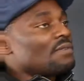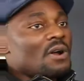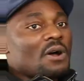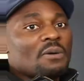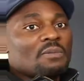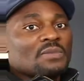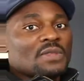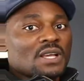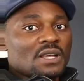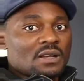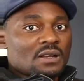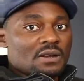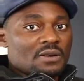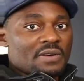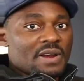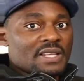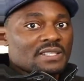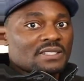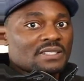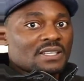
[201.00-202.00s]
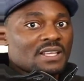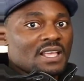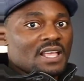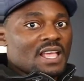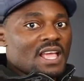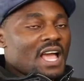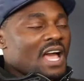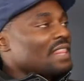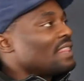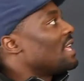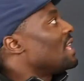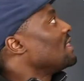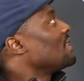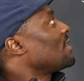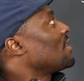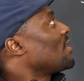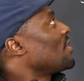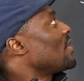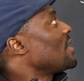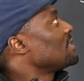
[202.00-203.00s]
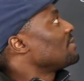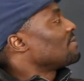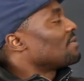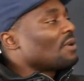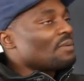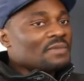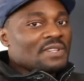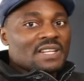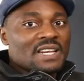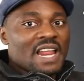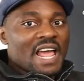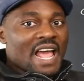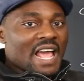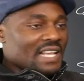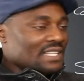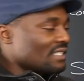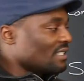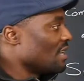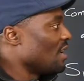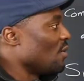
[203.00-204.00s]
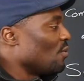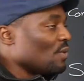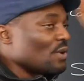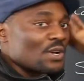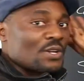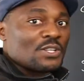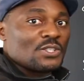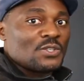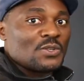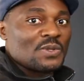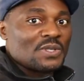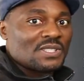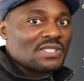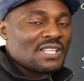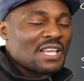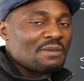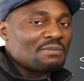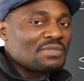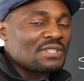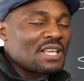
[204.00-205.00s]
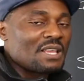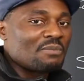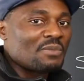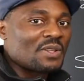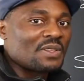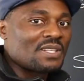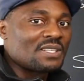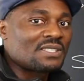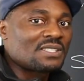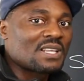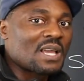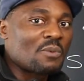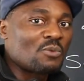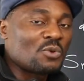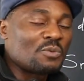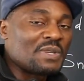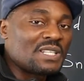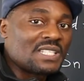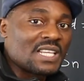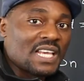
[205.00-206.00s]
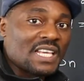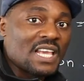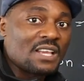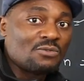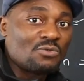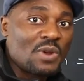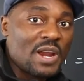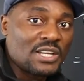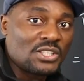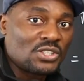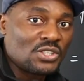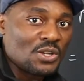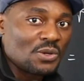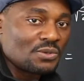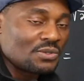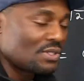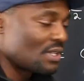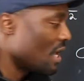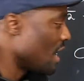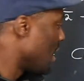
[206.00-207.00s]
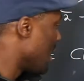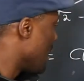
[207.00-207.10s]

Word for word: from the current and then the current from the next. We're gonna do the same thing, but this time we'll be taking ratios.